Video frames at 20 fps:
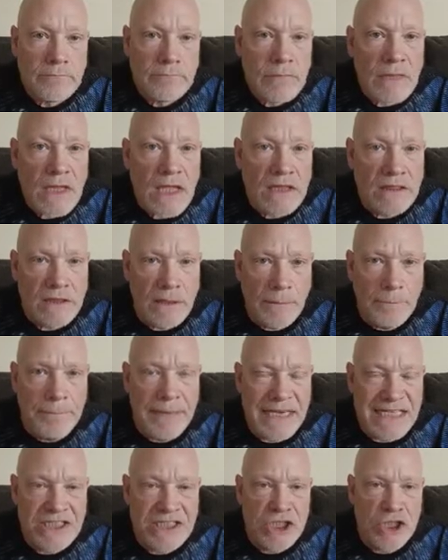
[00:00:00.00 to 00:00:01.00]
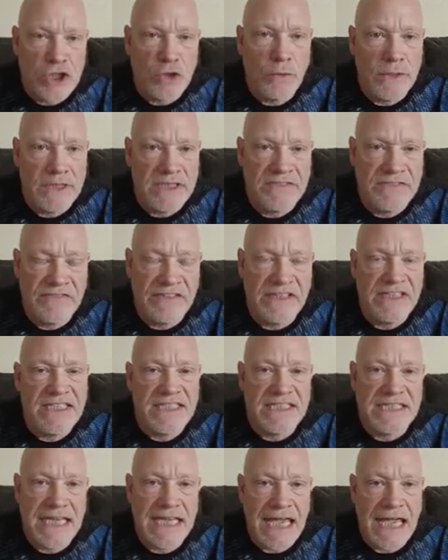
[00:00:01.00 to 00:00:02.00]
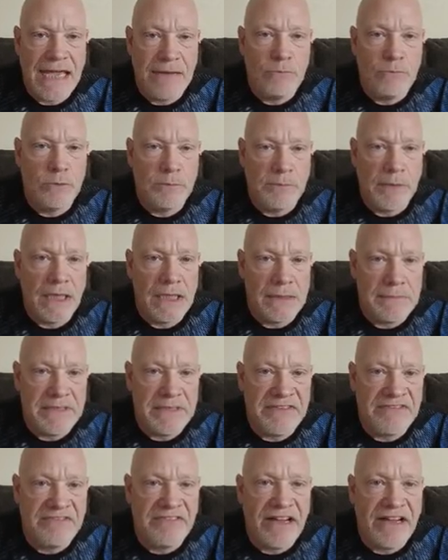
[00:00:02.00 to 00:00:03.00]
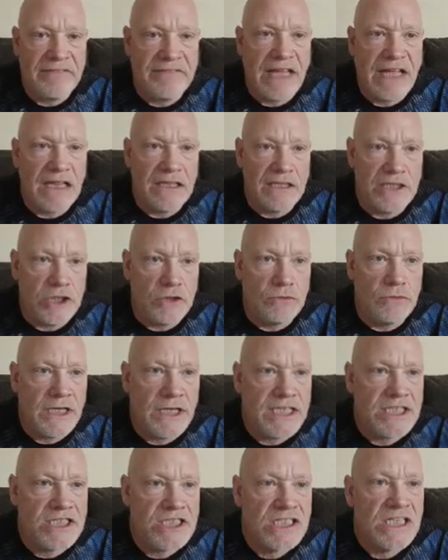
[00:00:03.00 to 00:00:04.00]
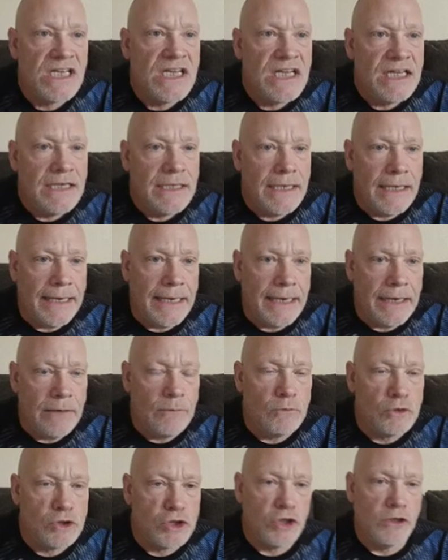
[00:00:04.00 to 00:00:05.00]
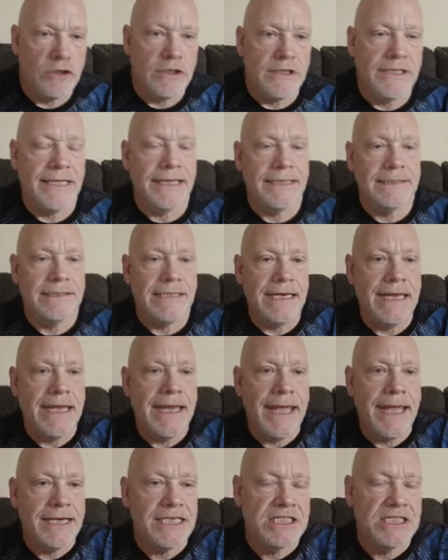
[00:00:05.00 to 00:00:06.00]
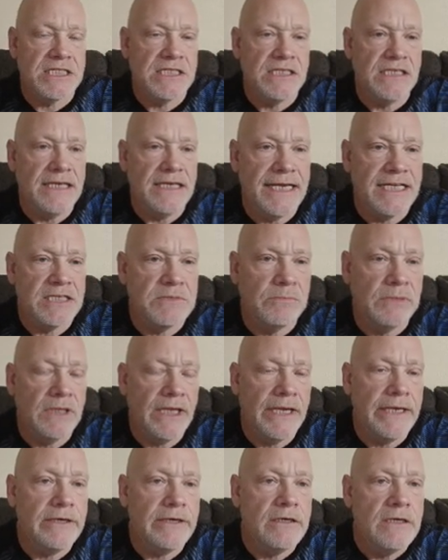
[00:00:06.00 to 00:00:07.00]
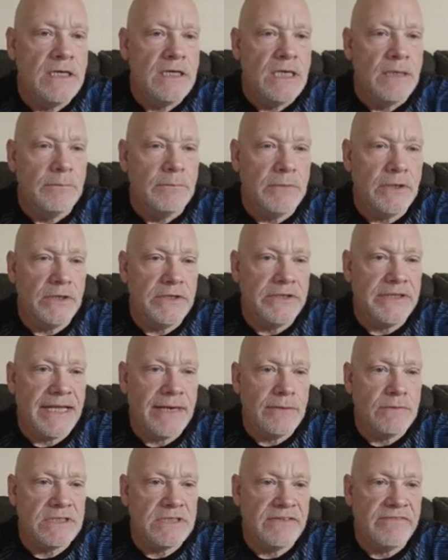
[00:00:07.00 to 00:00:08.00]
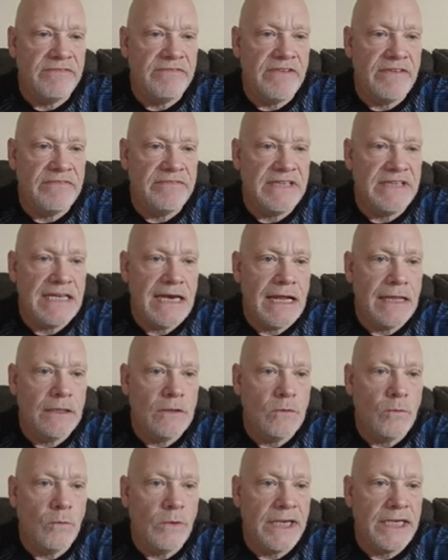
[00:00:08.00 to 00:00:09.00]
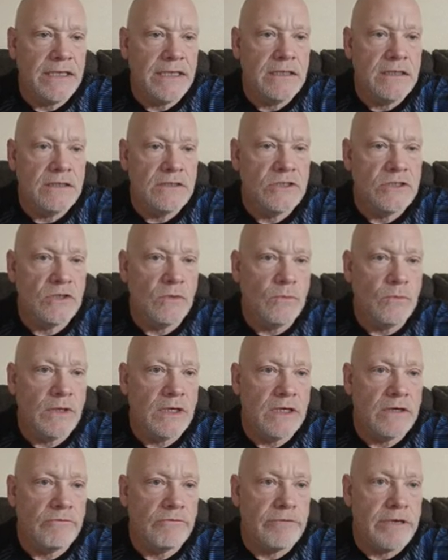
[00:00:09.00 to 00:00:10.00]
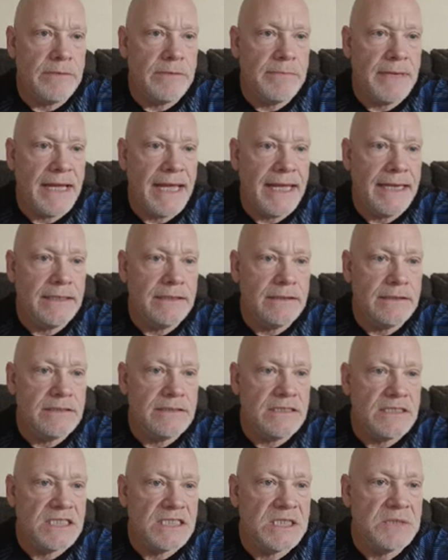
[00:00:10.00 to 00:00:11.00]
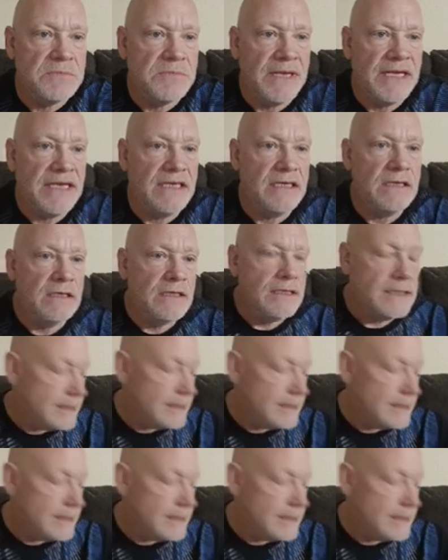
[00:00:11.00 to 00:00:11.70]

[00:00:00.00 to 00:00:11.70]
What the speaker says: The best choice for this game would probably be $5 units, and we'll show you that the next player. But that was a $50 win, so we're gonna rebet and spin, and